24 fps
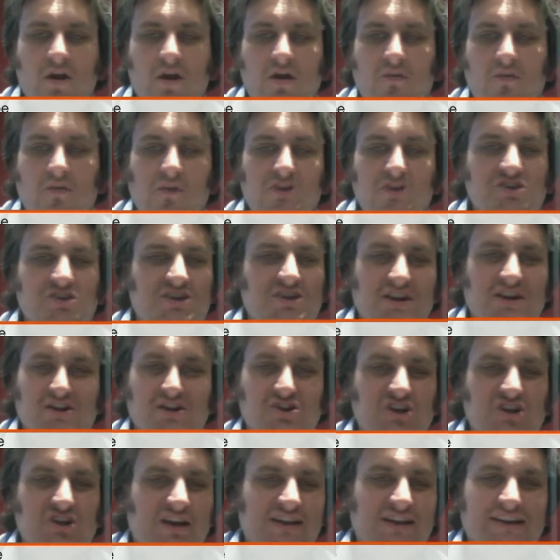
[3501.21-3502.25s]
We're just going to shut
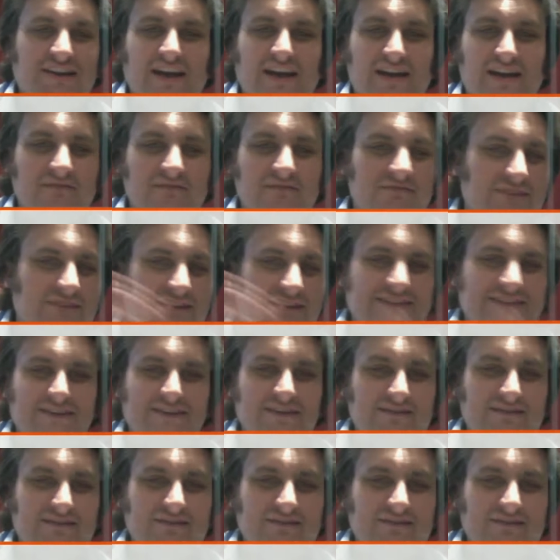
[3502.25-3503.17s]
it down. That's it.